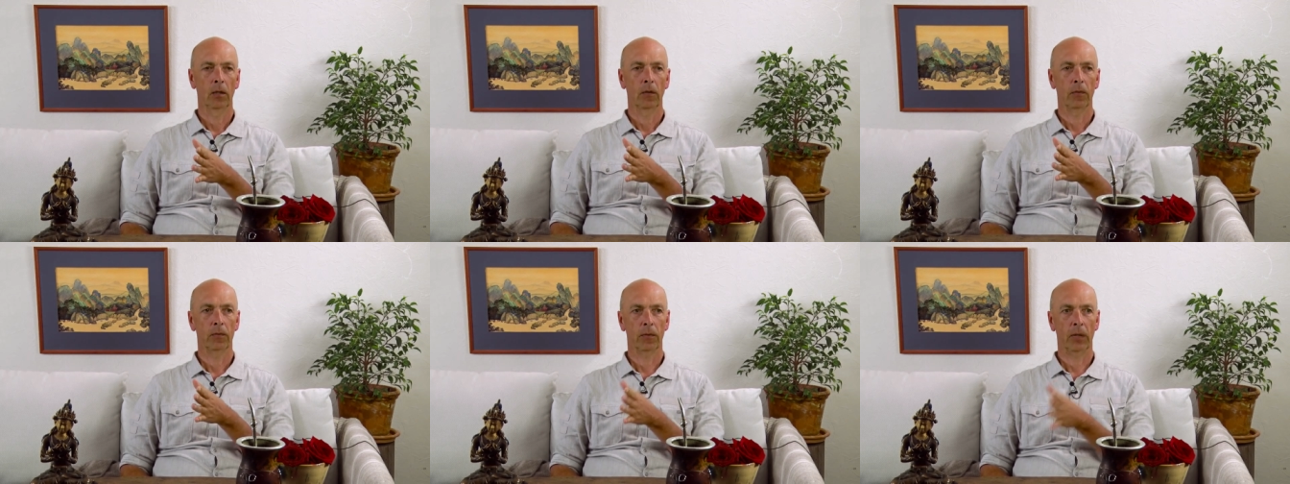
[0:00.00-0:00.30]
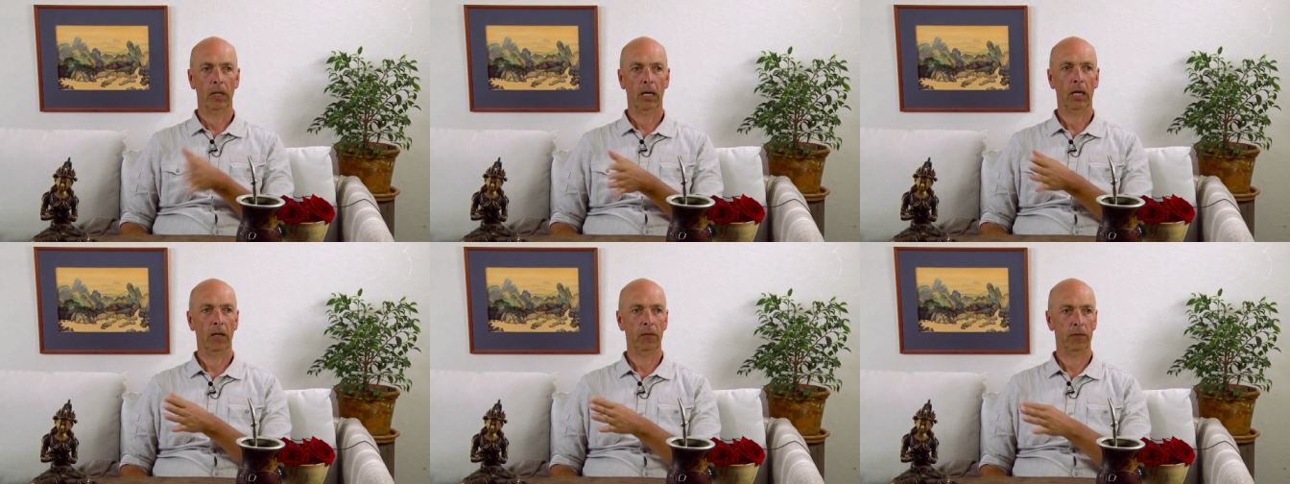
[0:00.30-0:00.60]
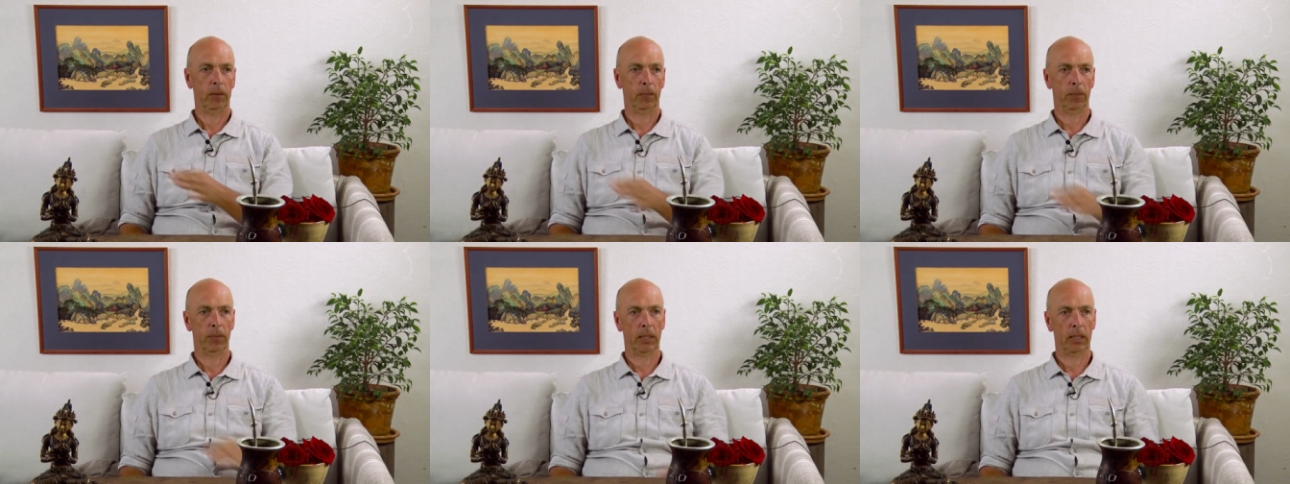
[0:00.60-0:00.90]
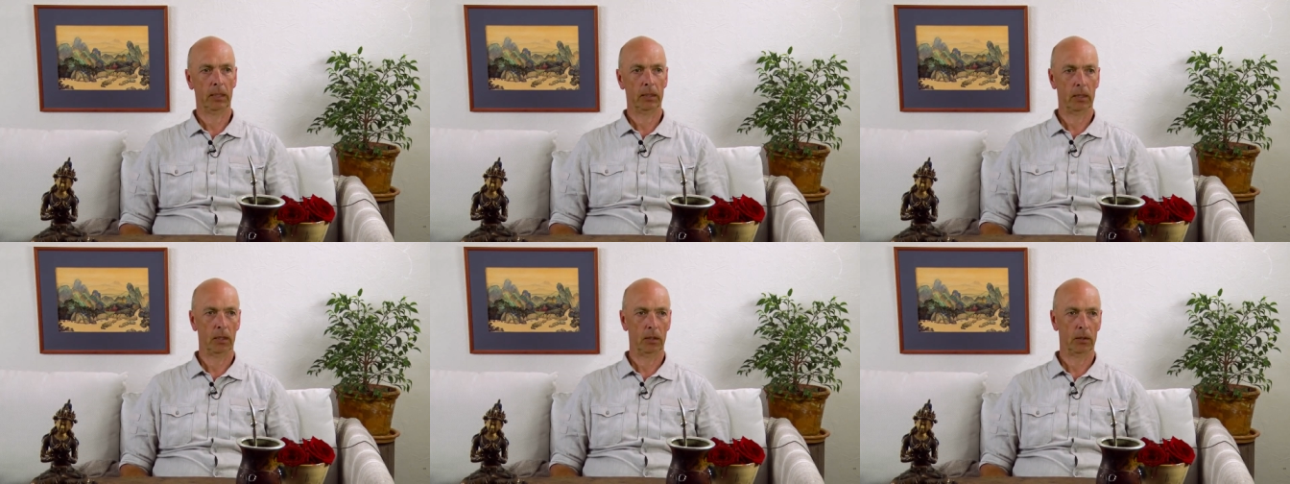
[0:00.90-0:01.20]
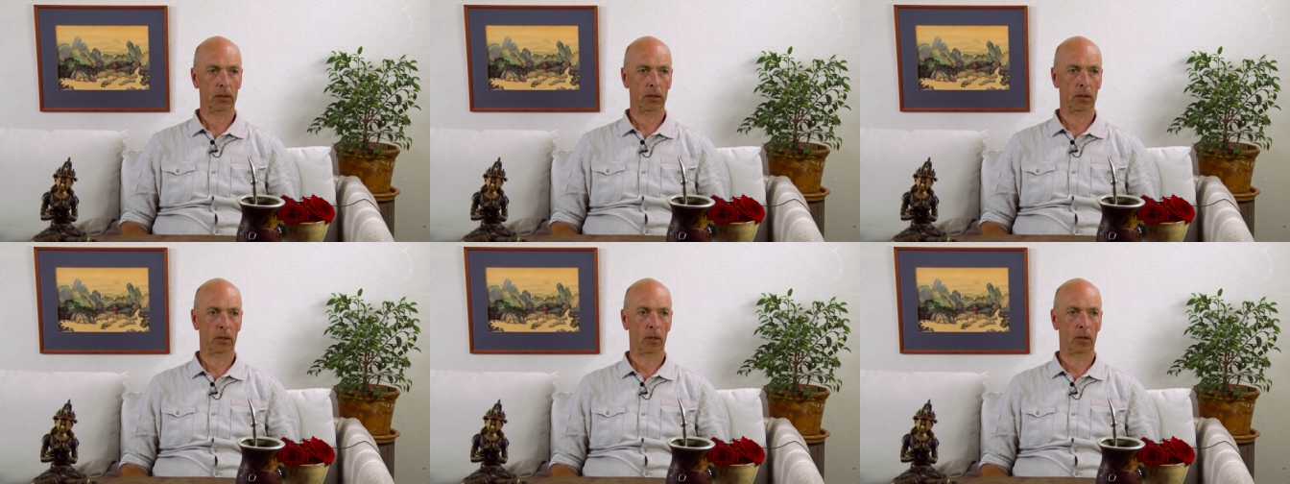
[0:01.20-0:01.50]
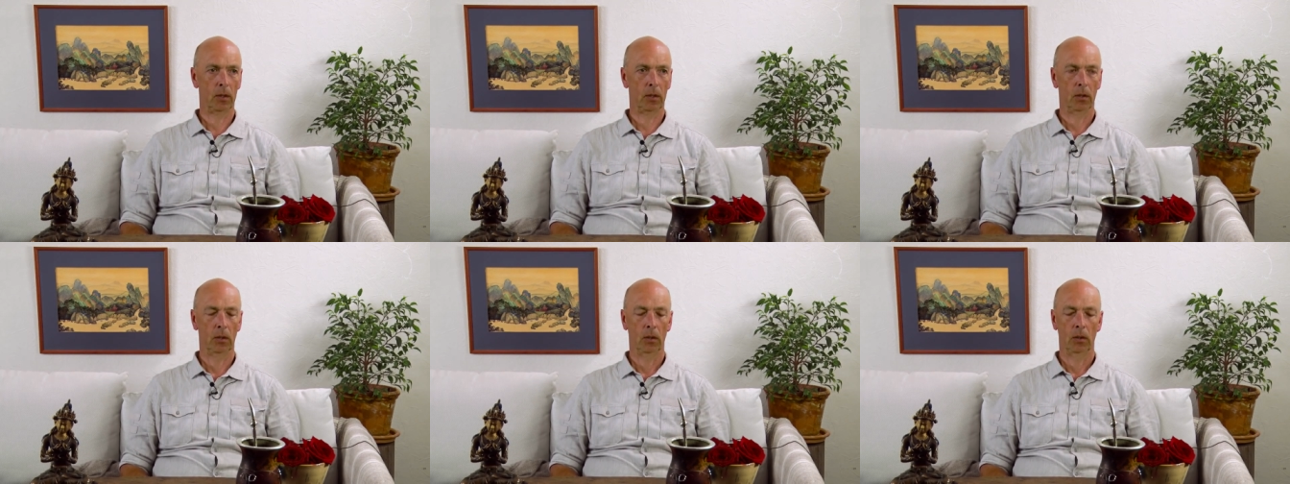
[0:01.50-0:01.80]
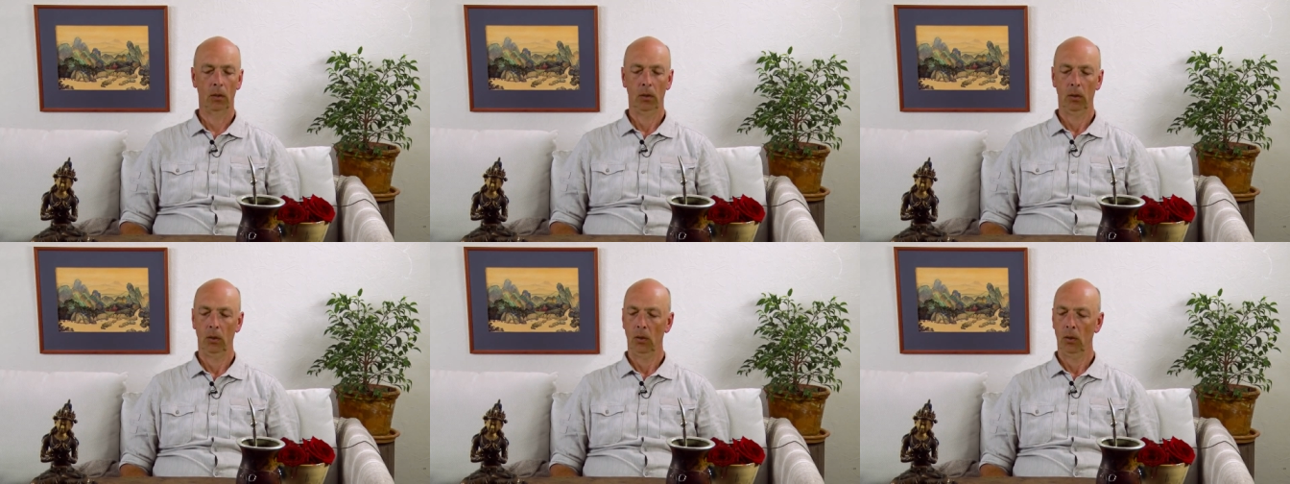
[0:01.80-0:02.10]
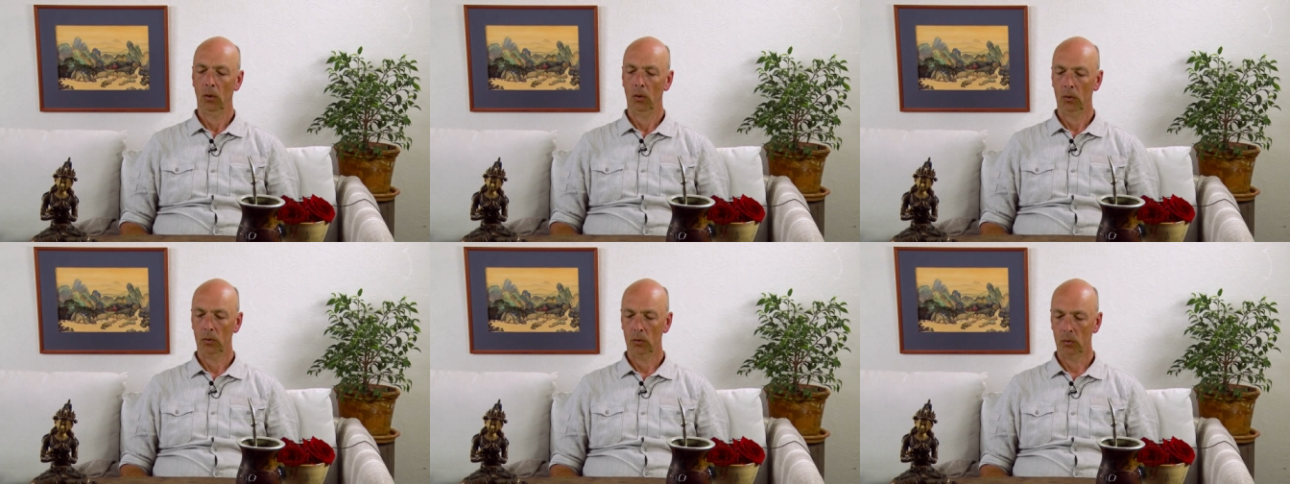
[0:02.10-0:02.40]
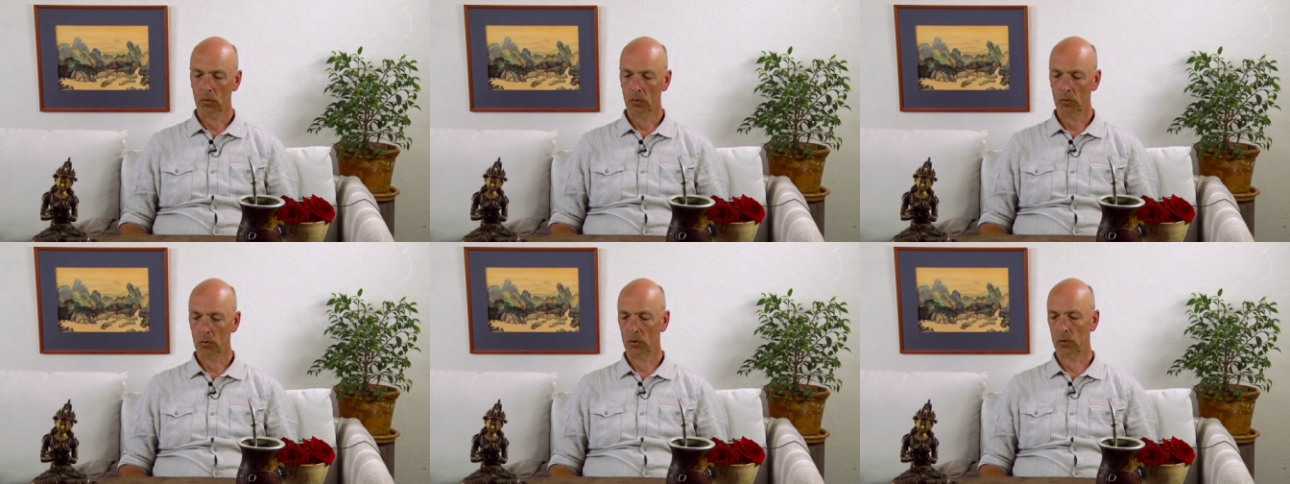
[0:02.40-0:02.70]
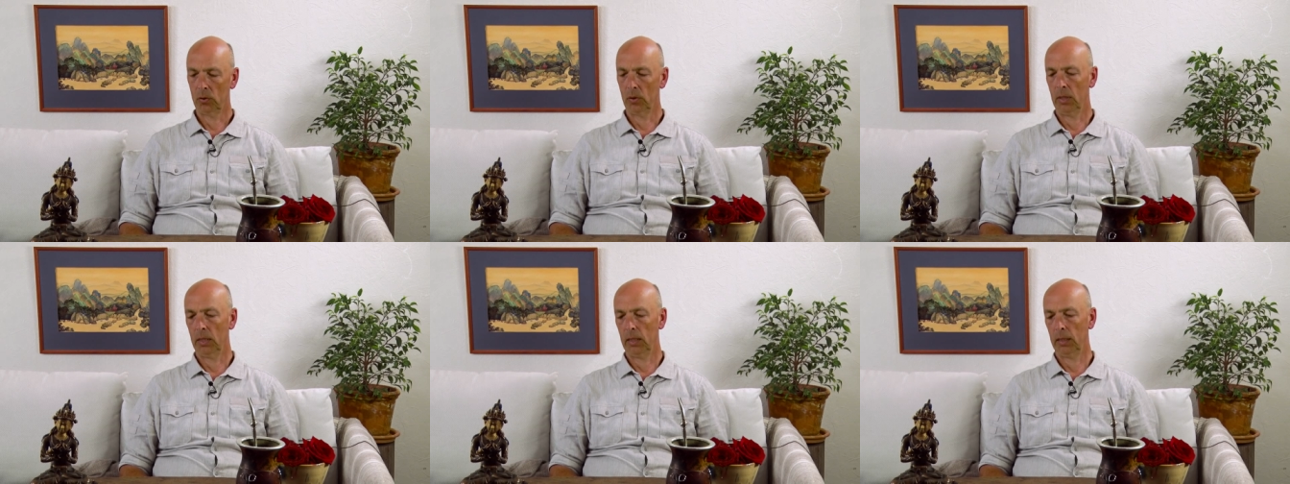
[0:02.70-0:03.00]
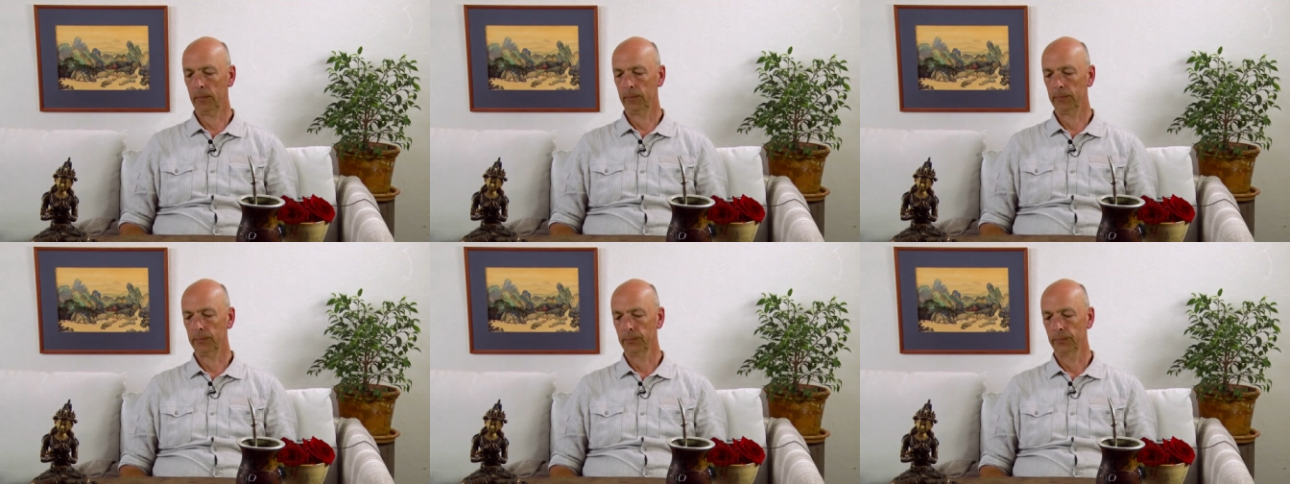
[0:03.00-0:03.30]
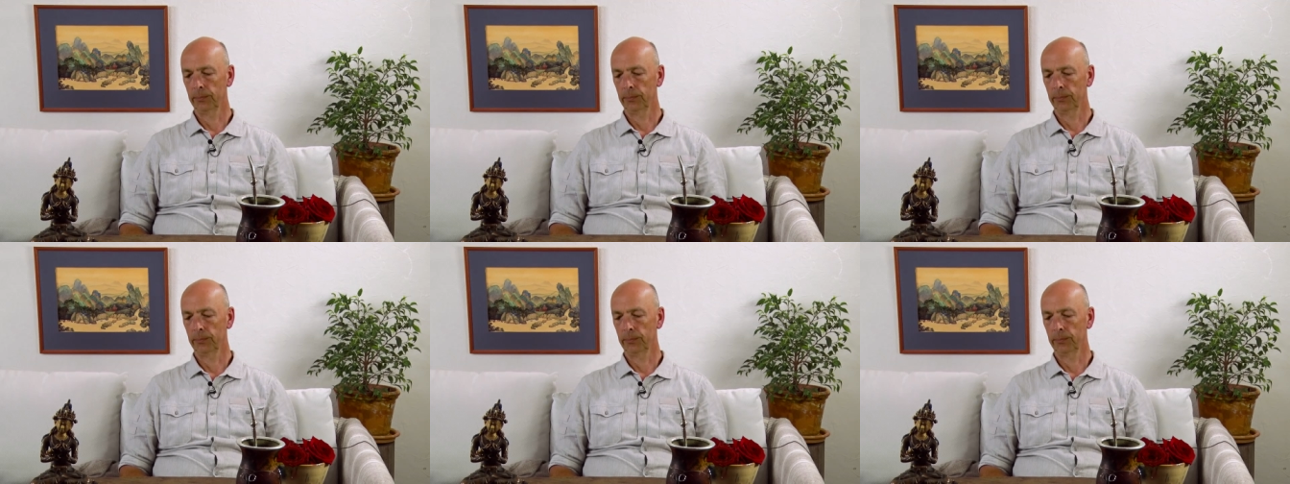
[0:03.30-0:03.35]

for every practitioner, usually